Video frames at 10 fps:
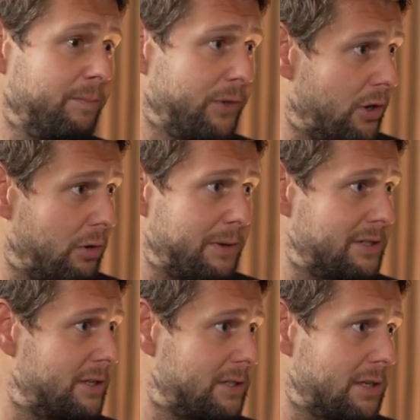you know,
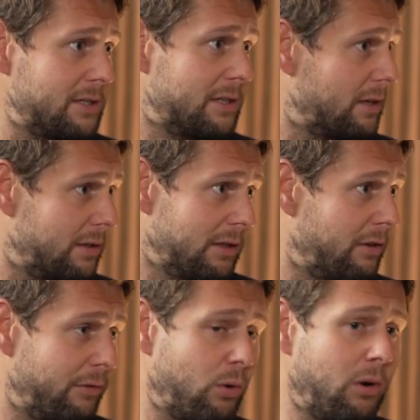businesses that
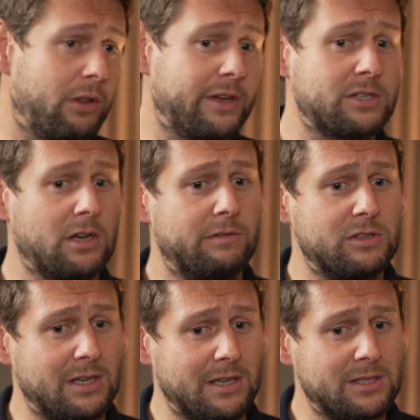require their
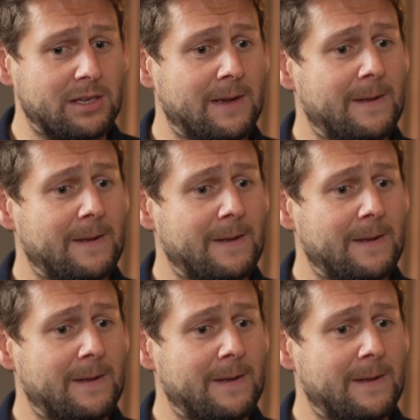services.